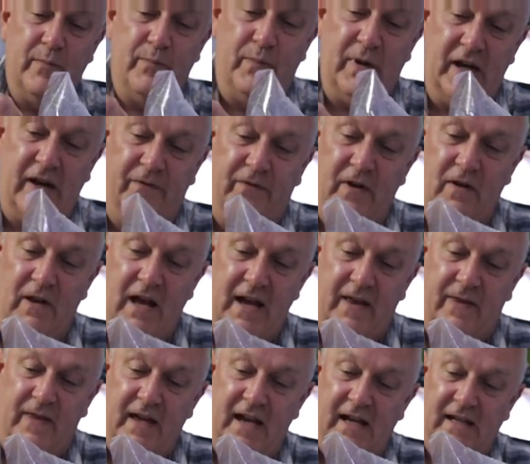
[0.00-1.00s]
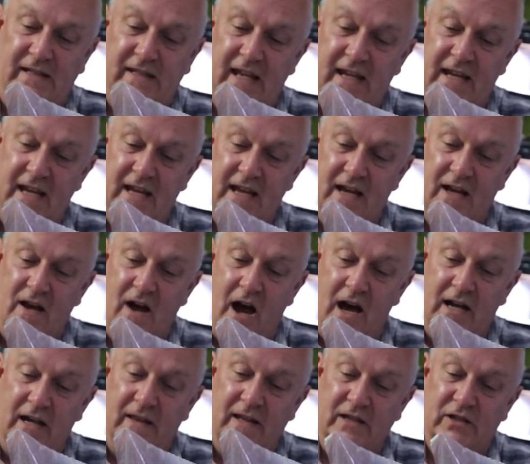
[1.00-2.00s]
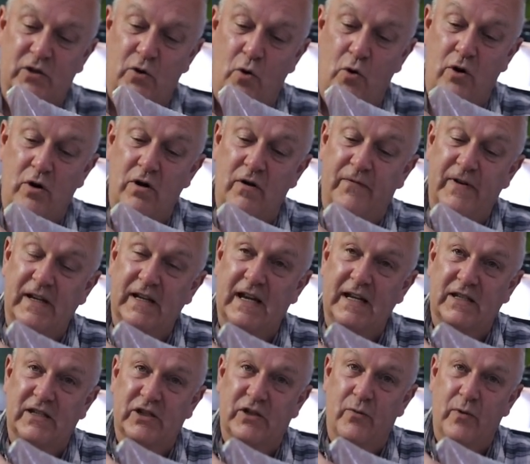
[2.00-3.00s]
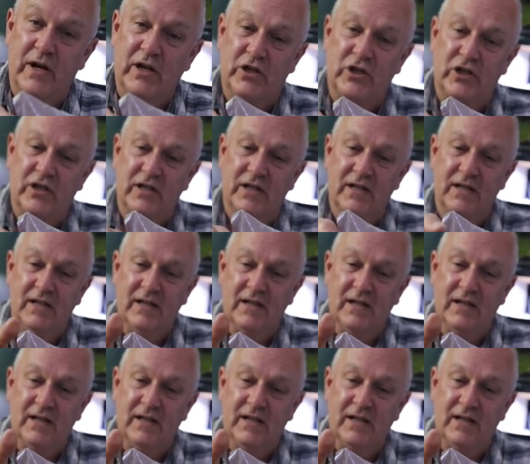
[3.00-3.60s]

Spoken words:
But if they're like this, they can get caught in this corner if it gets squished,